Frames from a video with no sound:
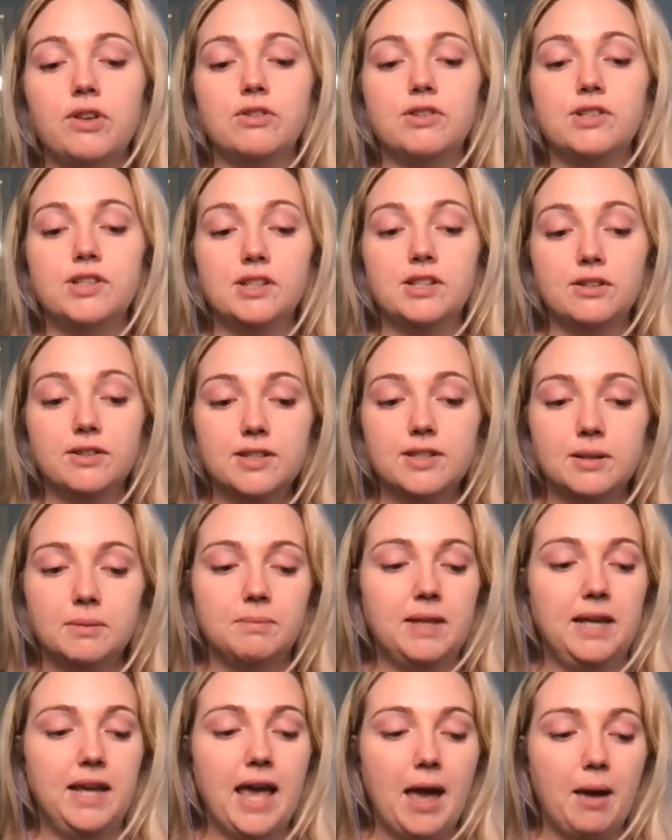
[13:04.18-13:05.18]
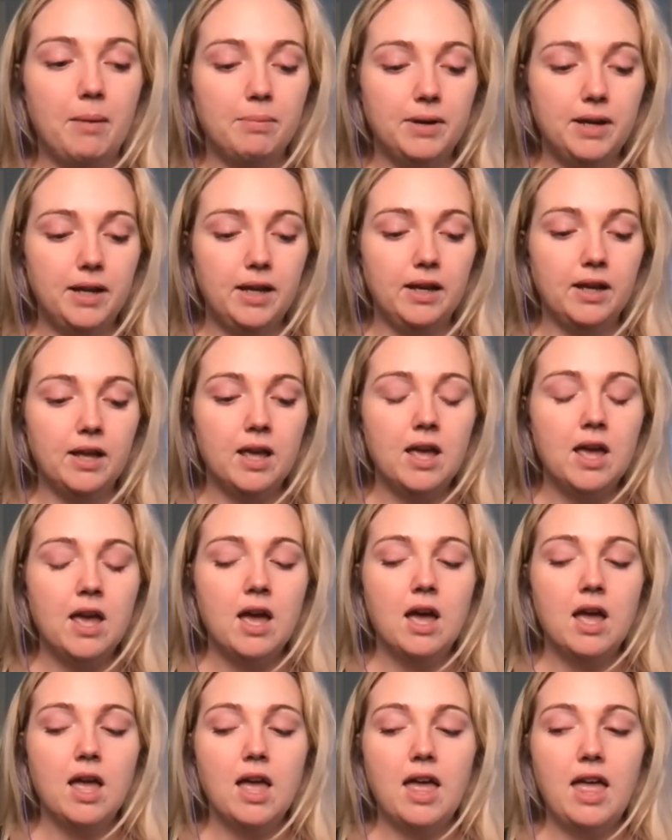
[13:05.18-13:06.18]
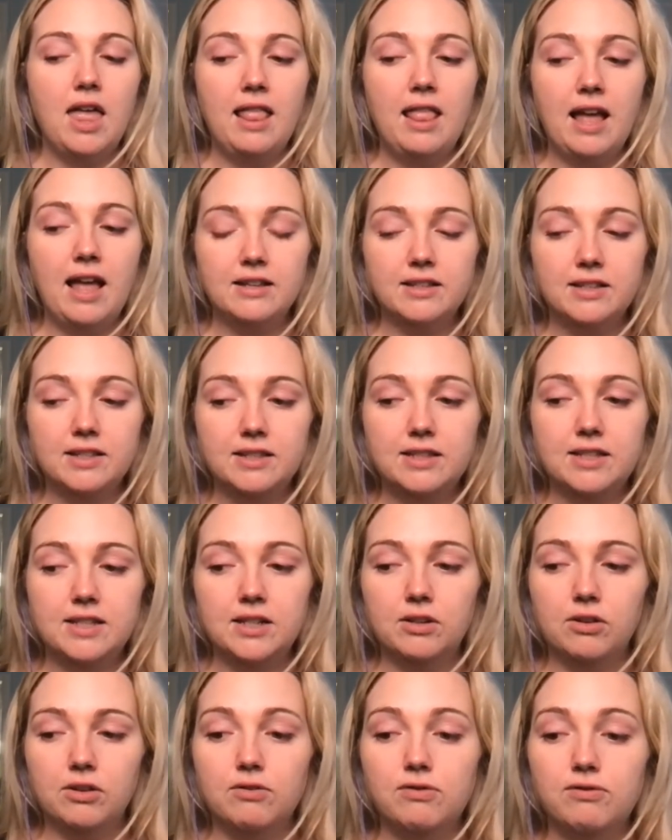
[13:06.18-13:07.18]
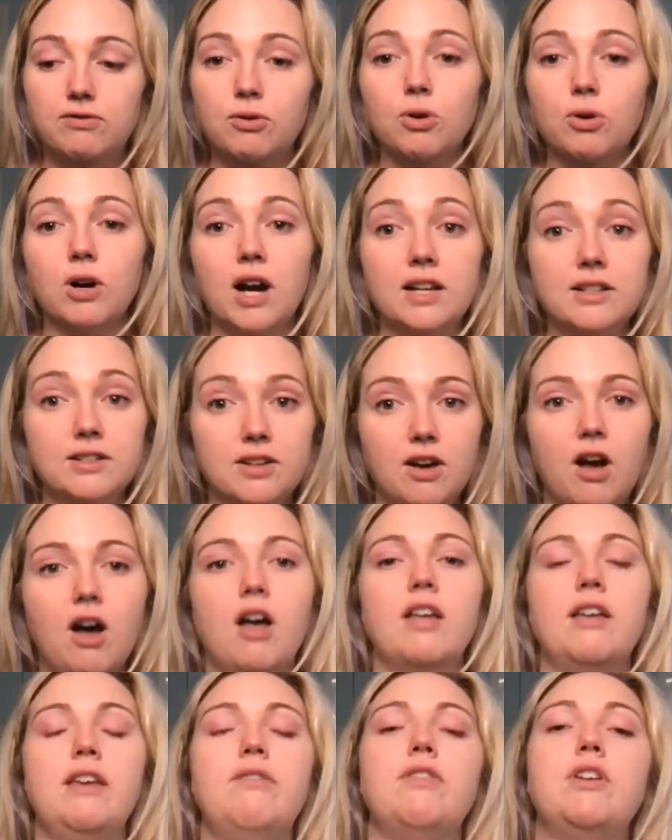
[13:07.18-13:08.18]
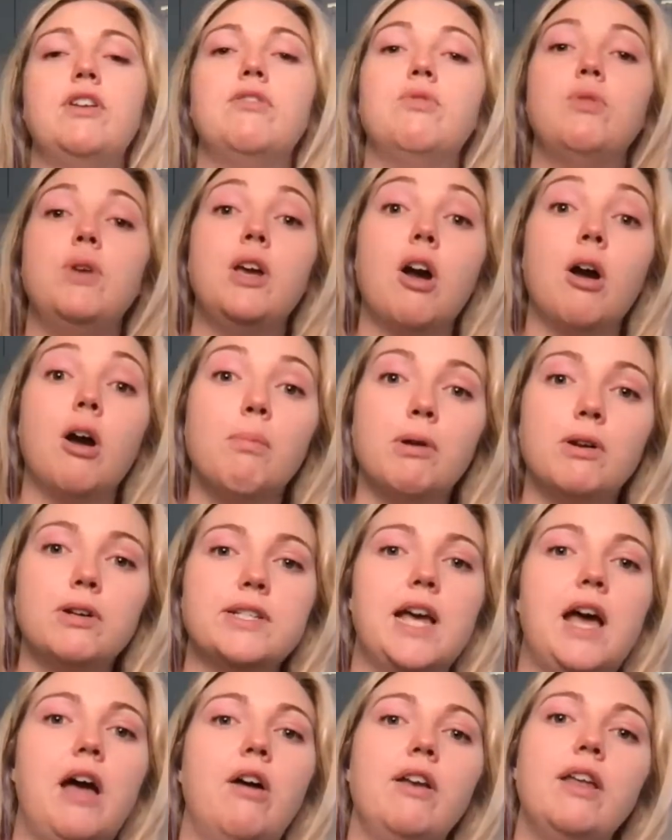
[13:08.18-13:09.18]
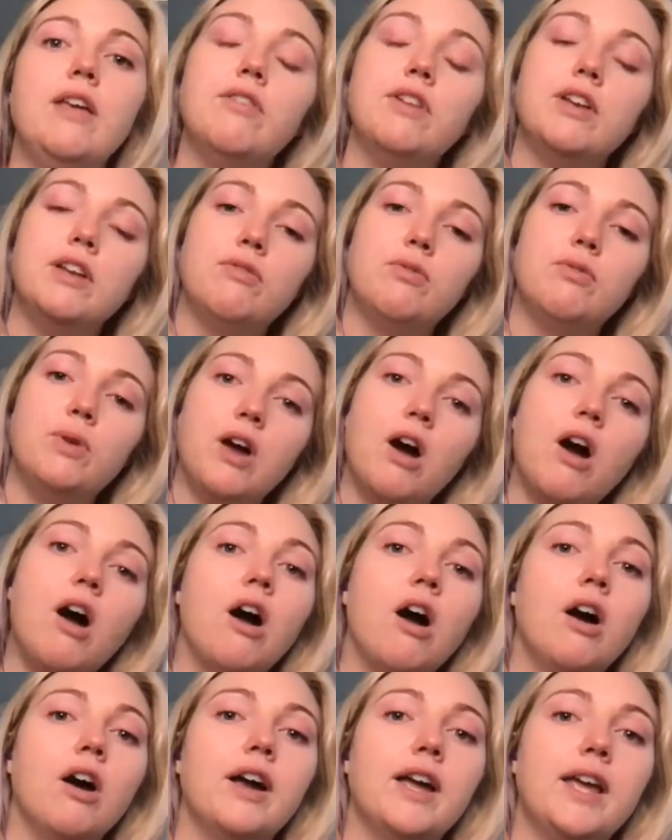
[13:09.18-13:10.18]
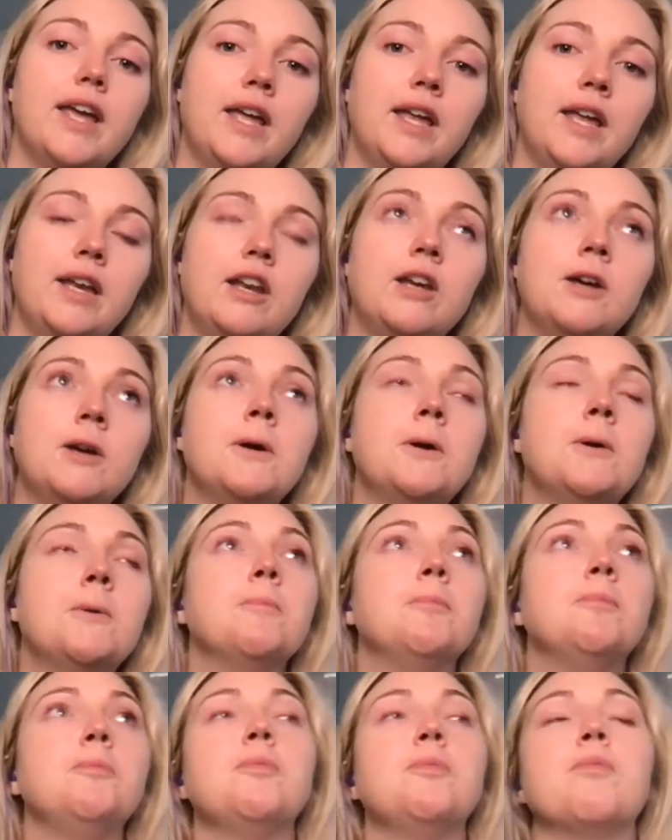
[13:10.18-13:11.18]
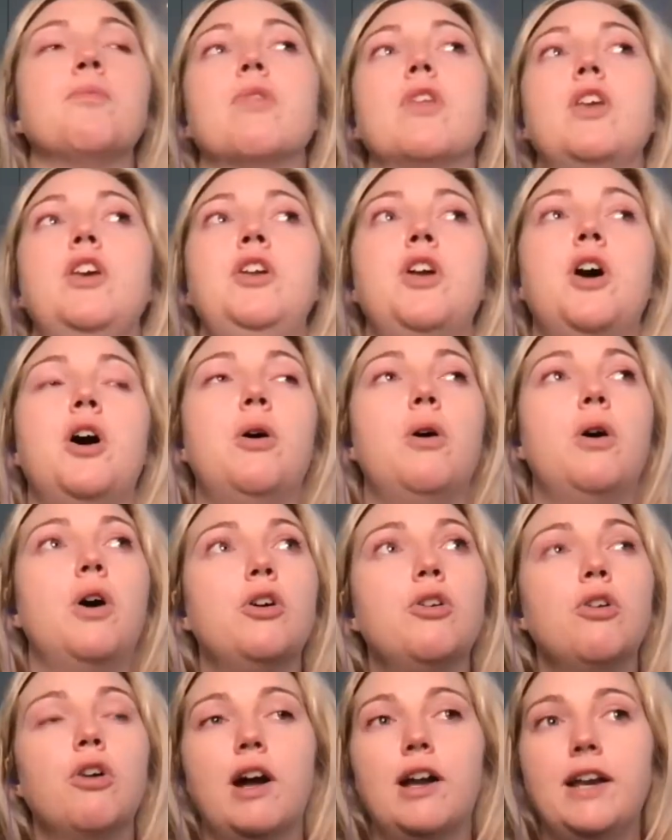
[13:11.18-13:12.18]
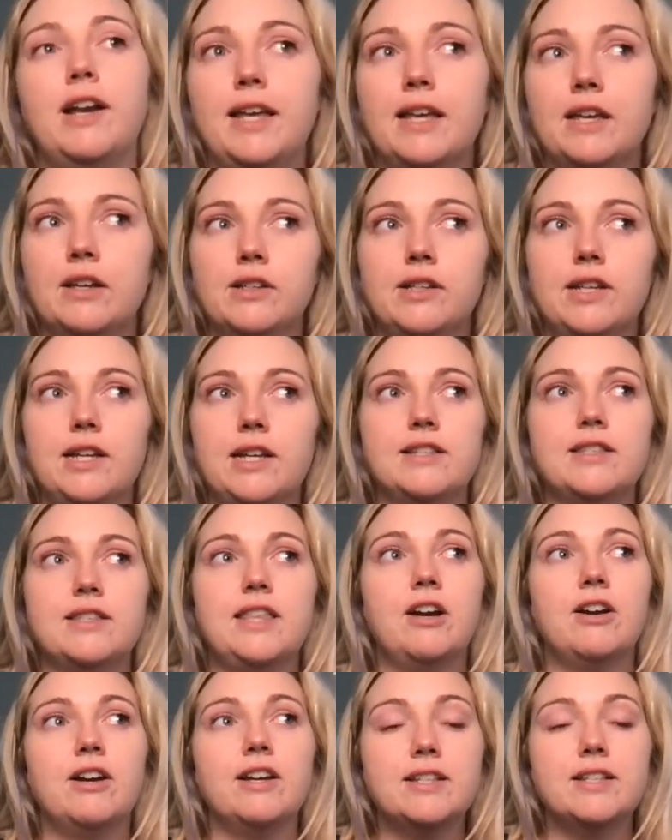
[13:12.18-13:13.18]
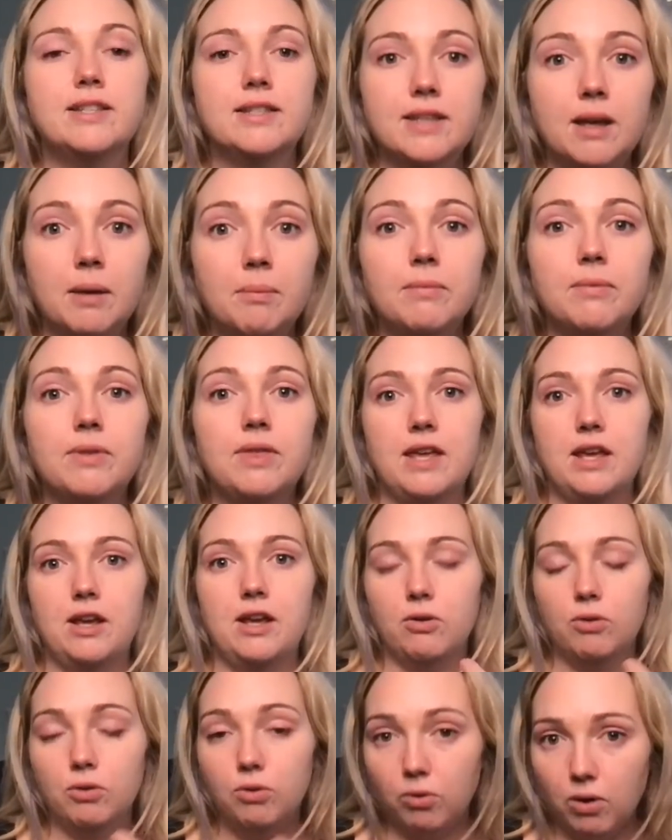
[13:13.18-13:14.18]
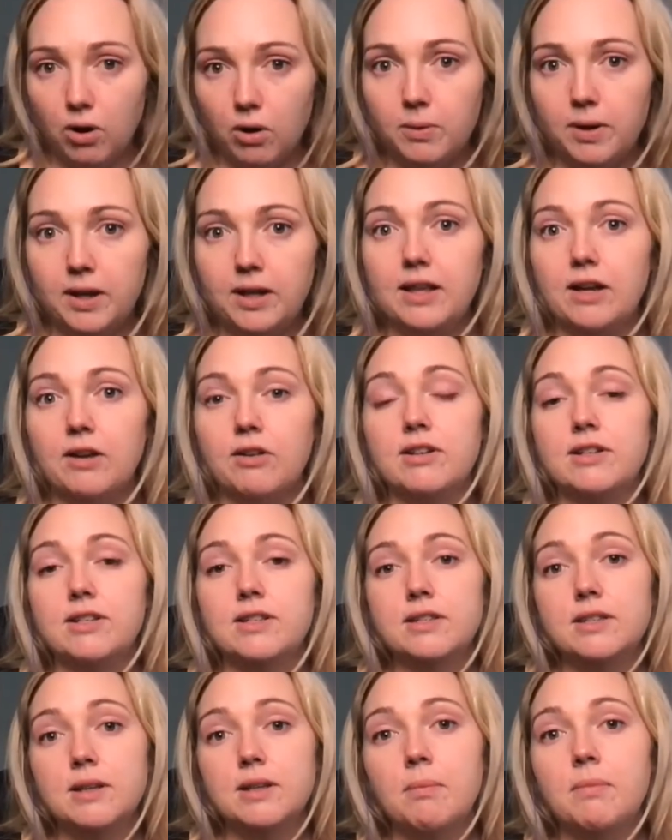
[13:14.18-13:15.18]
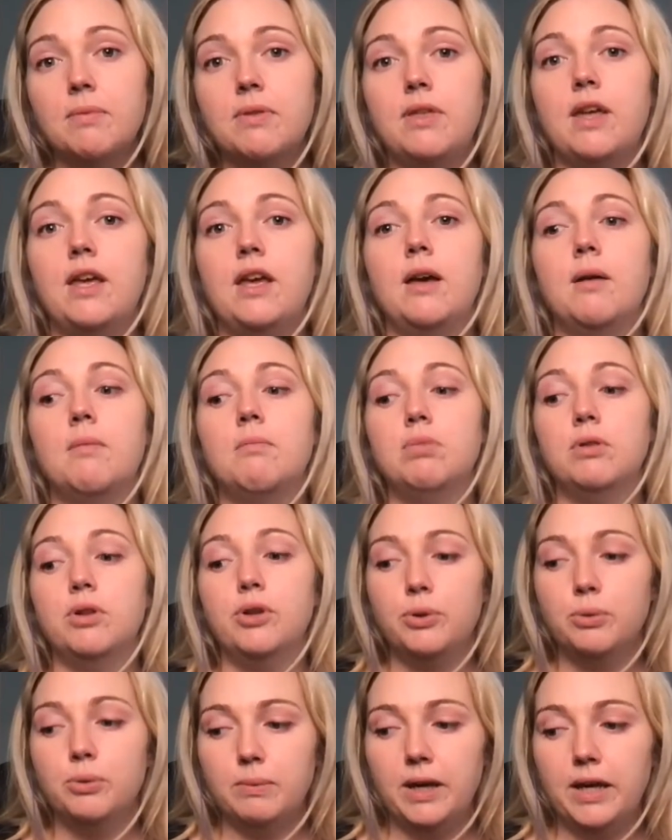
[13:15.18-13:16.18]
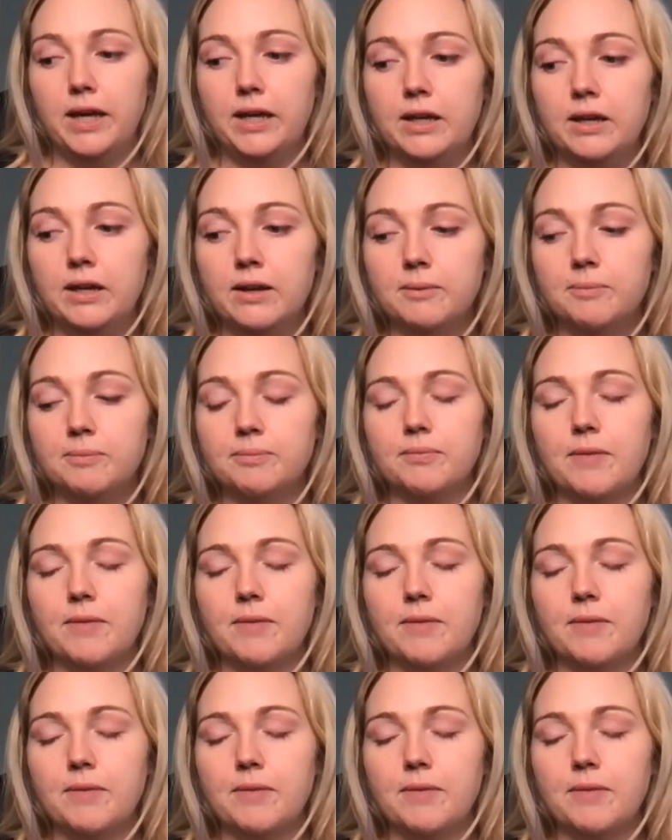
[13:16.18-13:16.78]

There's still something happening. And that's still for us all, even if we are burnt out, even if we are in, a chronic illness, there is something growing. There is something blooming.